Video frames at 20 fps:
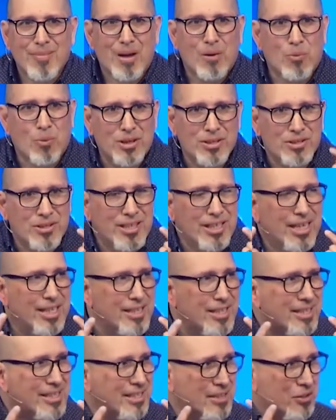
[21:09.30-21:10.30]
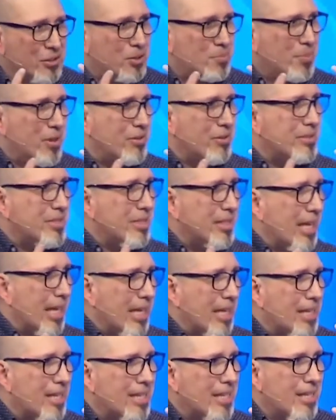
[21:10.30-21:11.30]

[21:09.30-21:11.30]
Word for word: I want you to get this in your spirit today.